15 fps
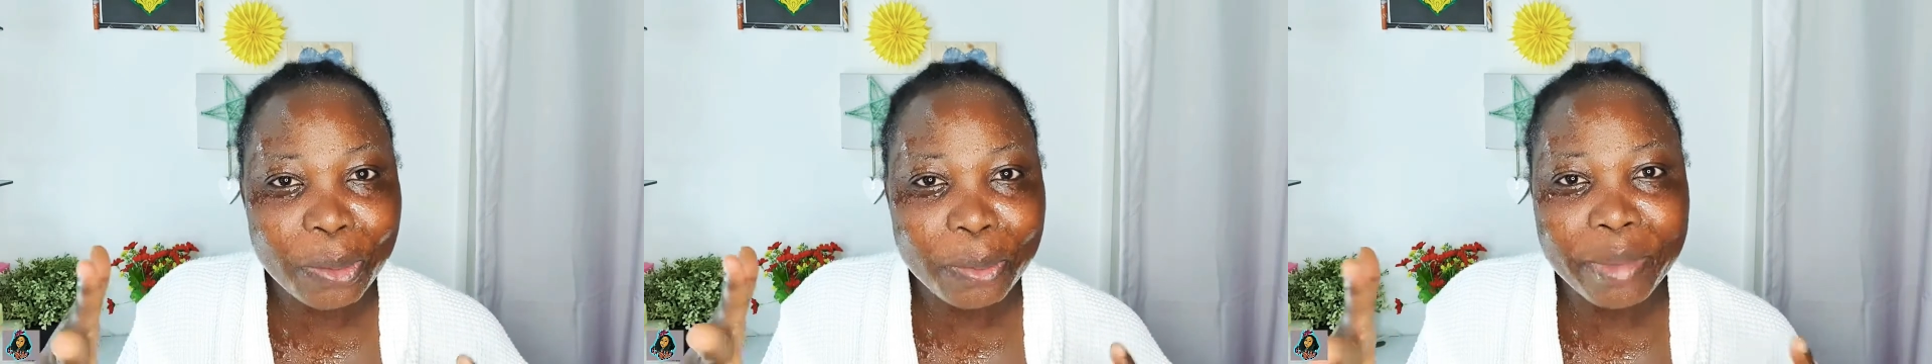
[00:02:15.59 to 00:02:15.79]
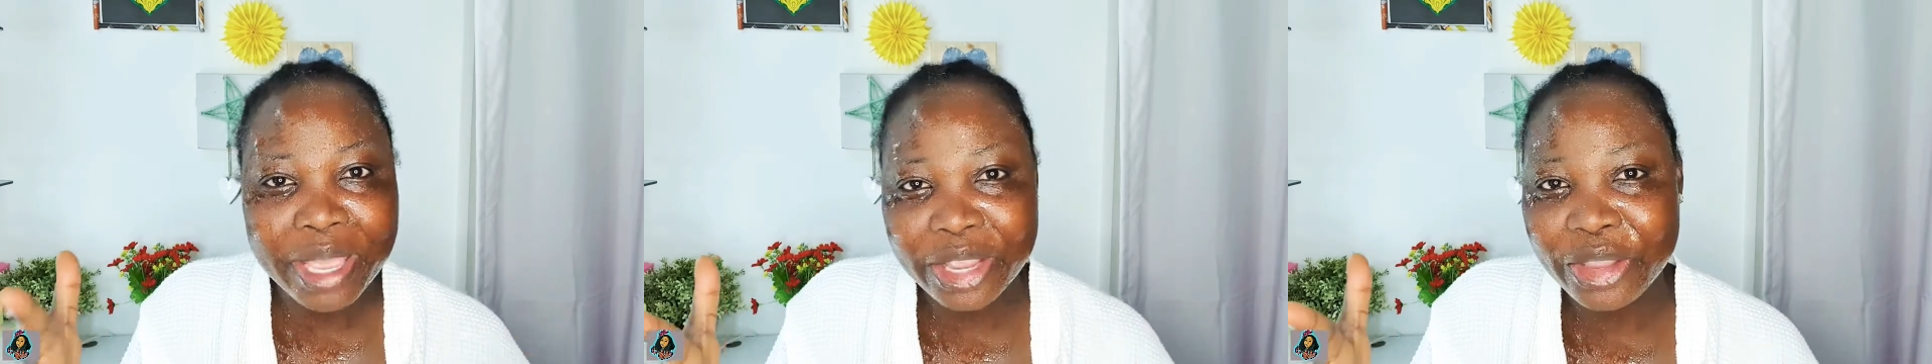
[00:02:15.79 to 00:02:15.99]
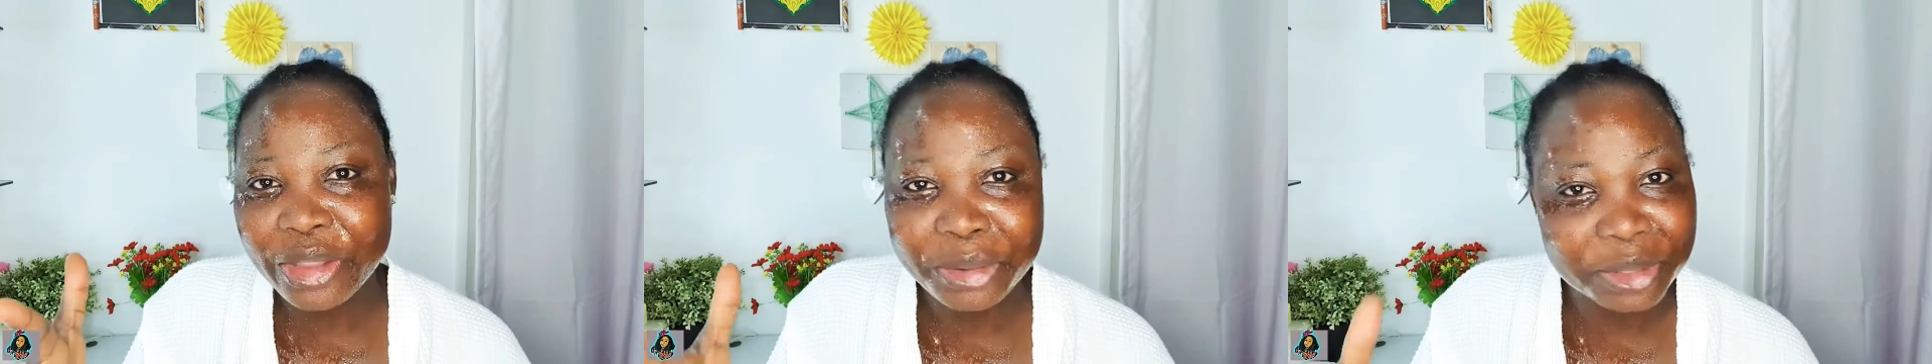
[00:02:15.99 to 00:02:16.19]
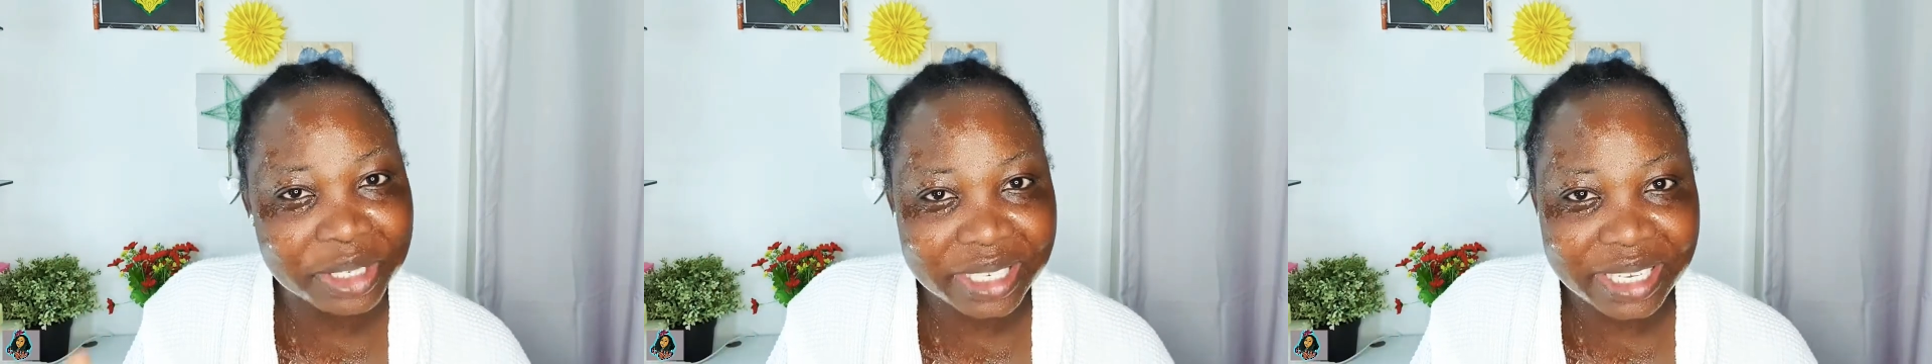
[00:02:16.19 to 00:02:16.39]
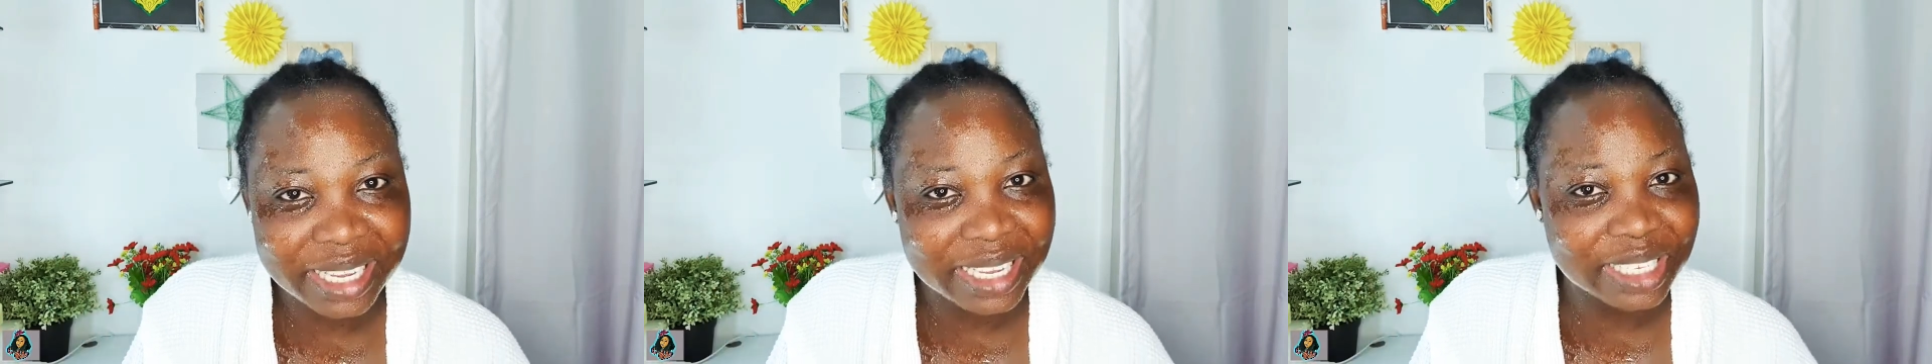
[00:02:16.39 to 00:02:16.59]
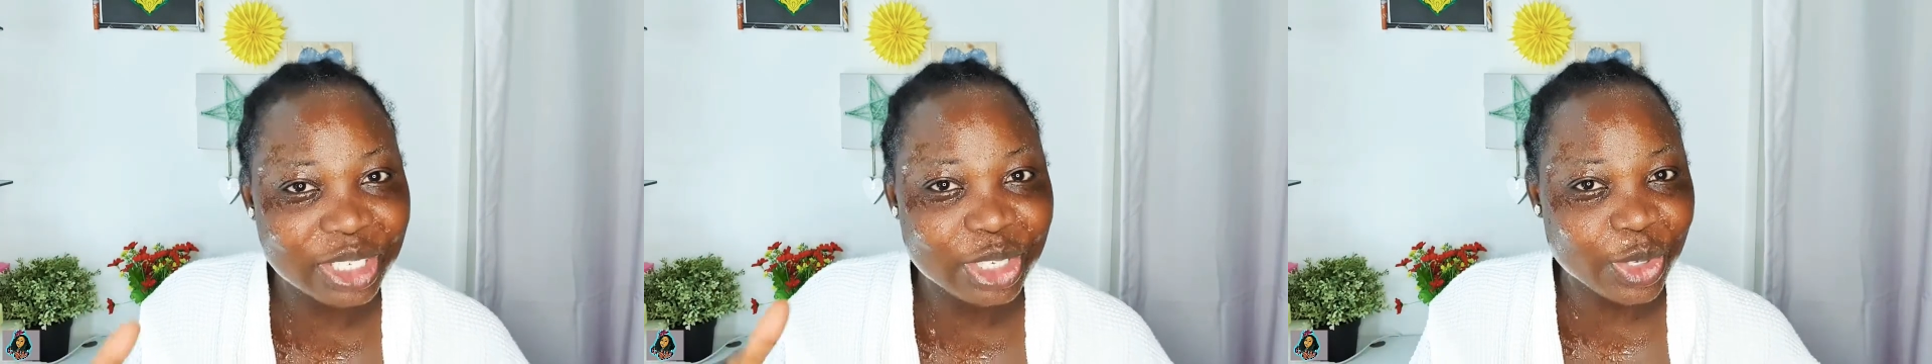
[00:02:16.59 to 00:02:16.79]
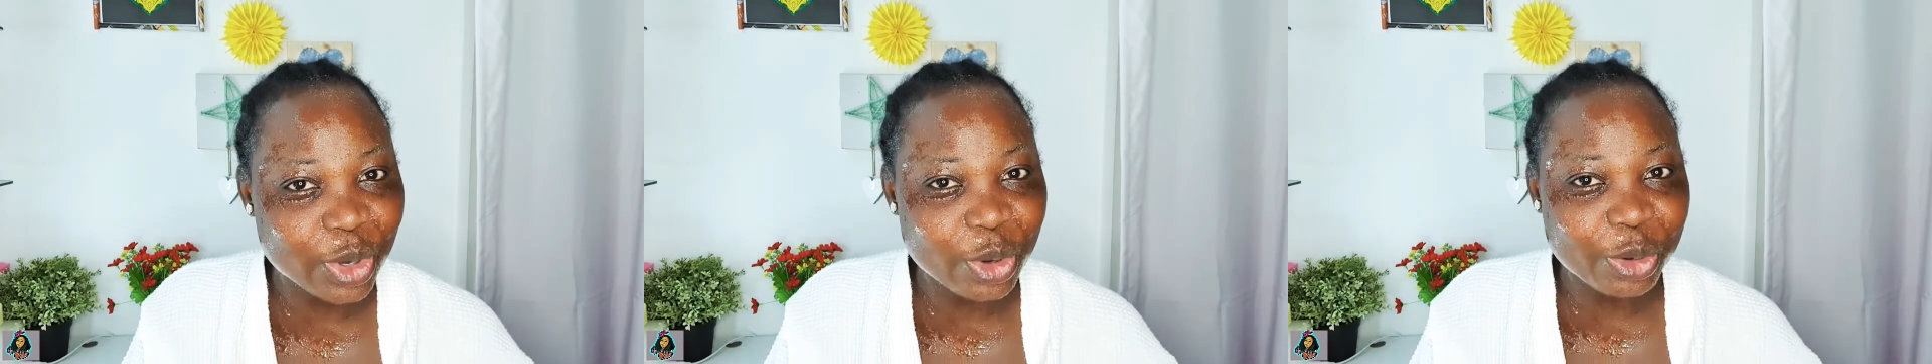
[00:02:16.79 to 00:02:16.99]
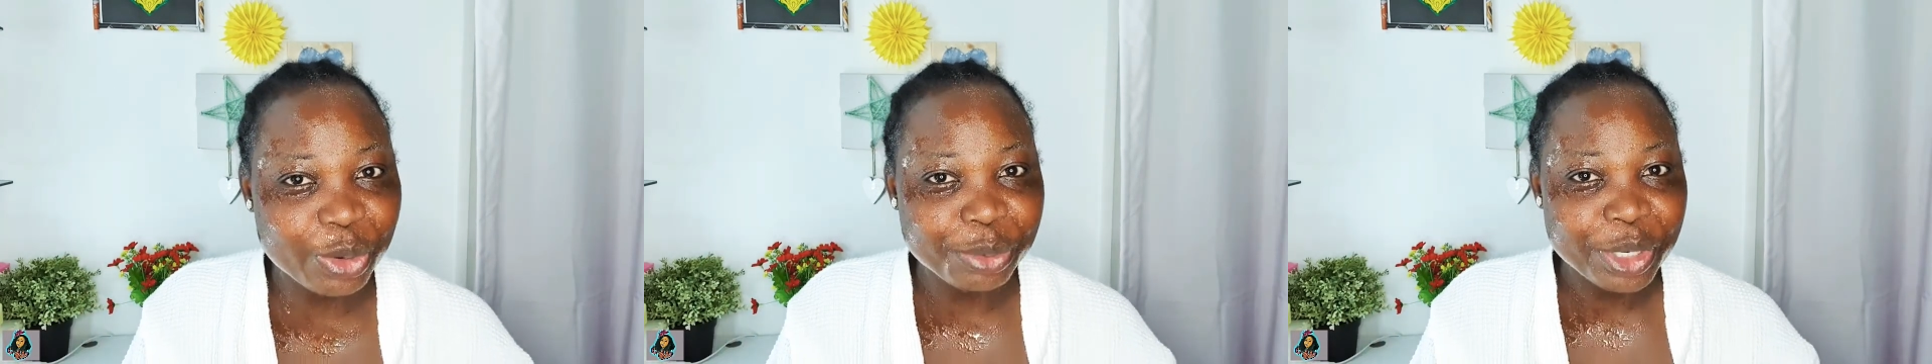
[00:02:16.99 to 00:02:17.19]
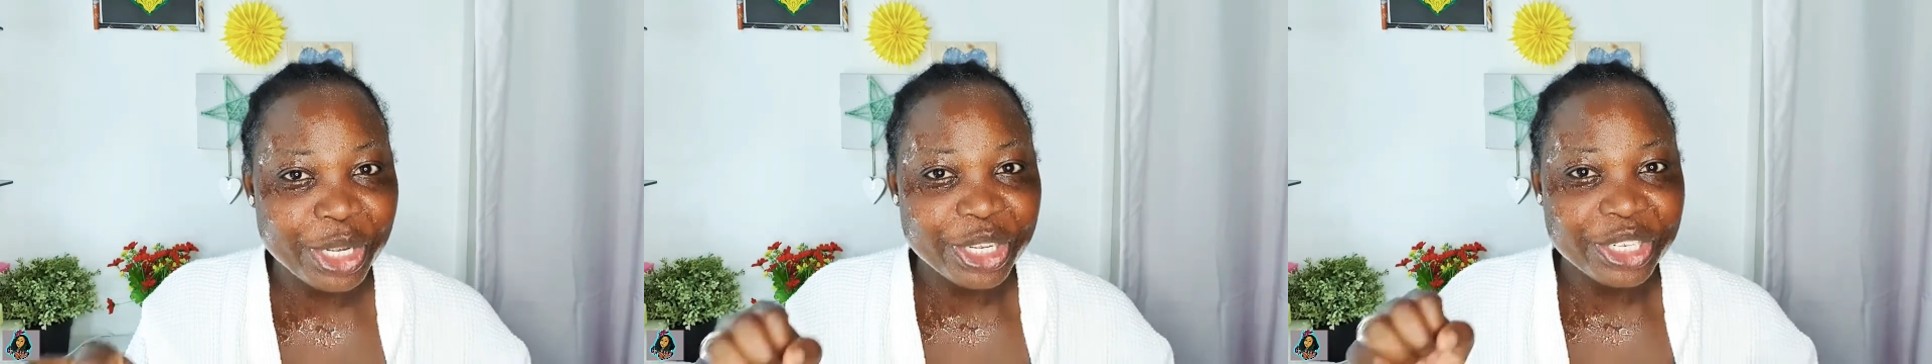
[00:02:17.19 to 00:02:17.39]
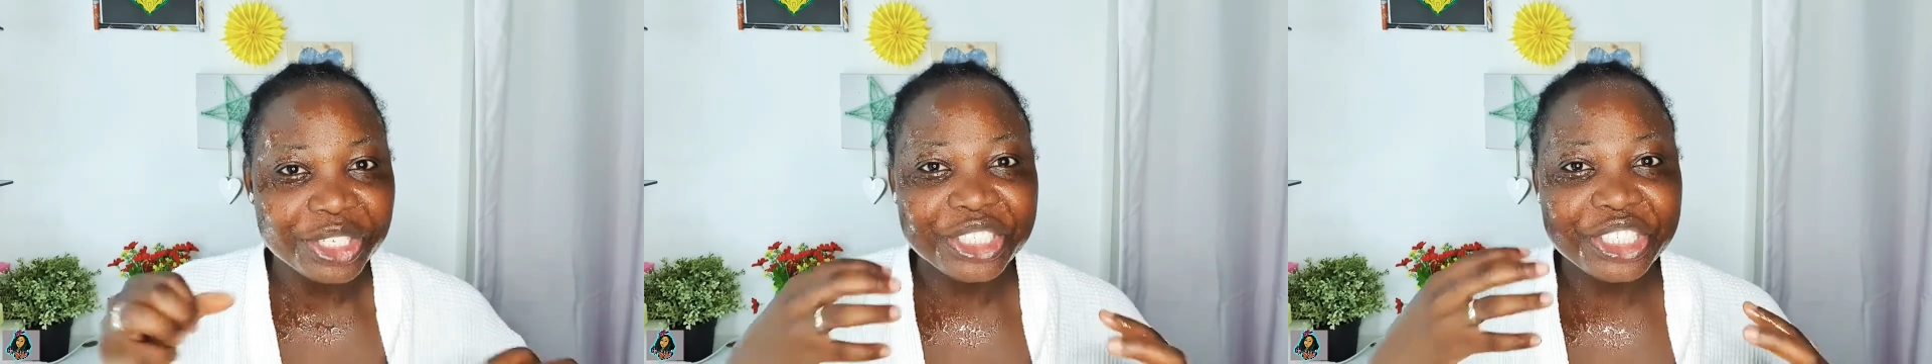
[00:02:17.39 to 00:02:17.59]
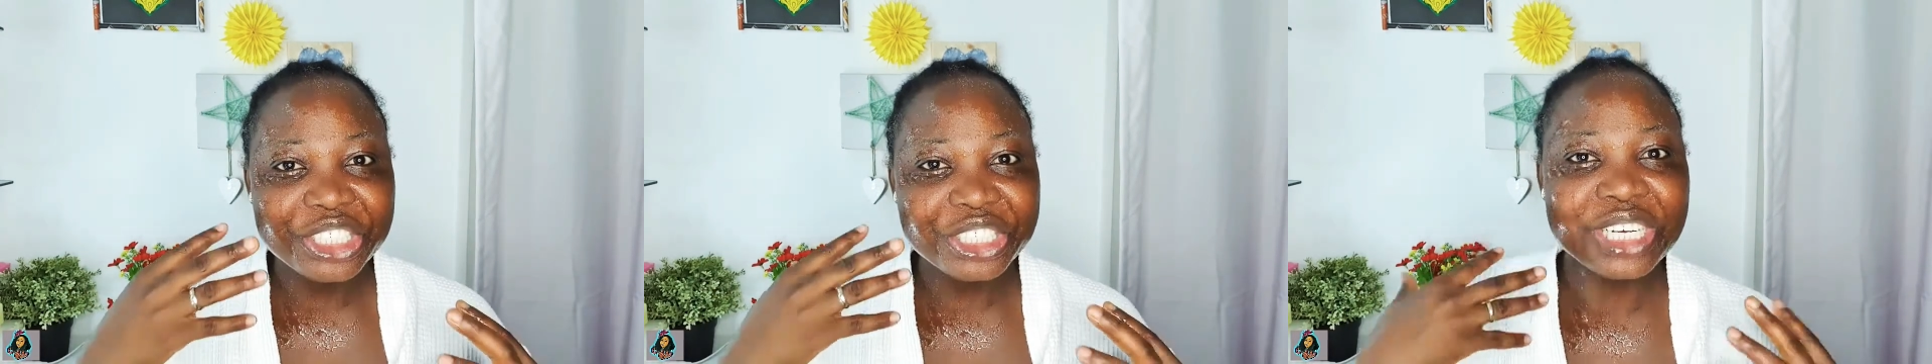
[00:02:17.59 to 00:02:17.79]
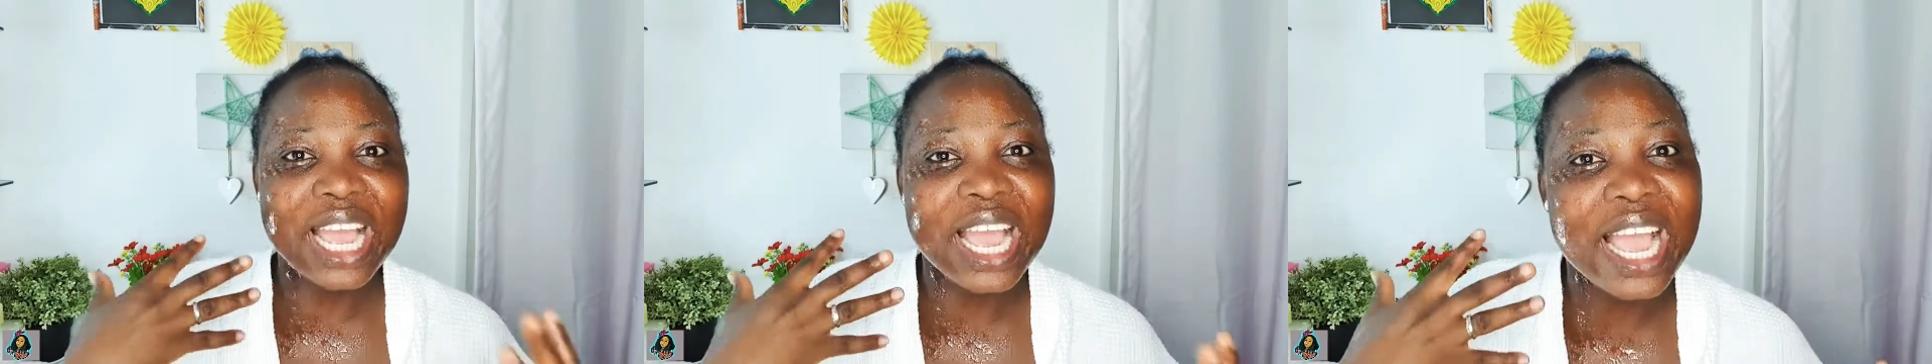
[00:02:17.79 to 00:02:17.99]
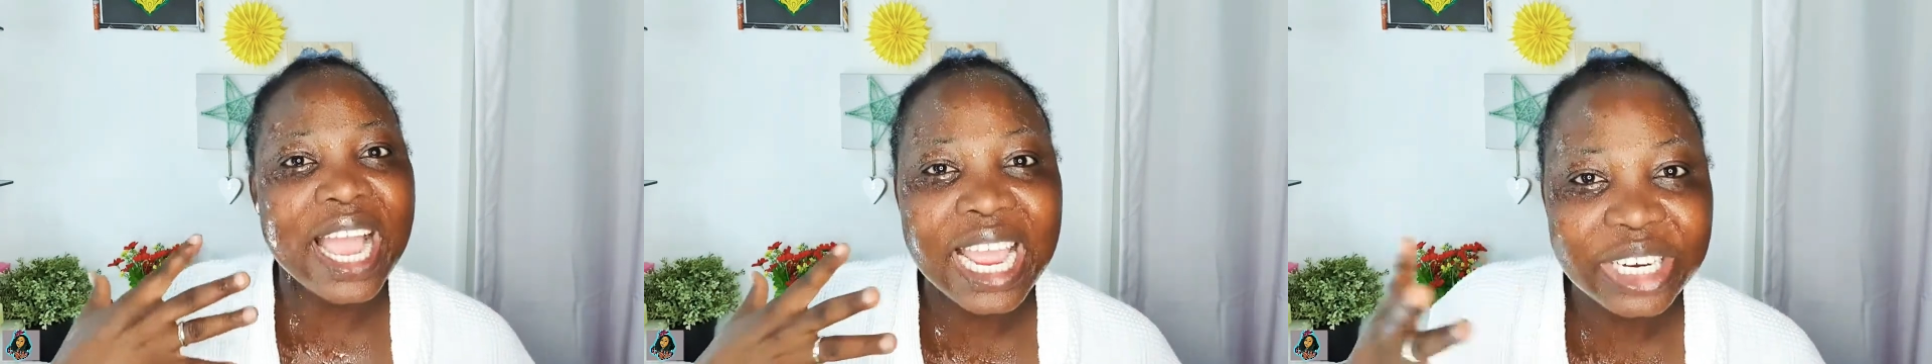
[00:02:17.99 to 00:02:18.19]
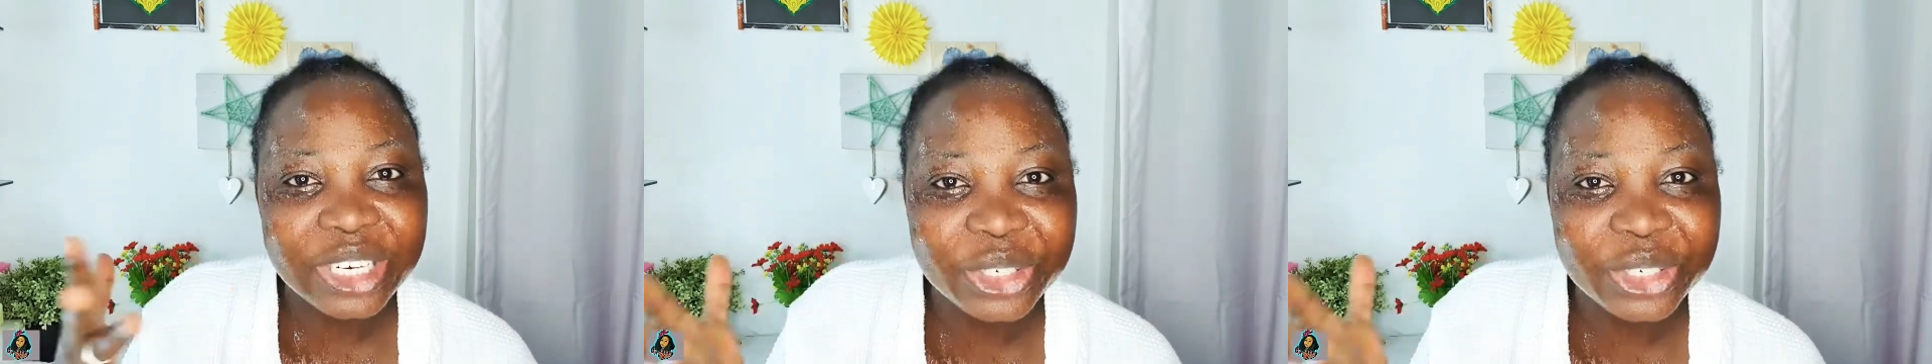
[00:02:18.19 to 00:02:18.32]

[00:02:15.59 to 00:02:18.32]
make your skin so shine.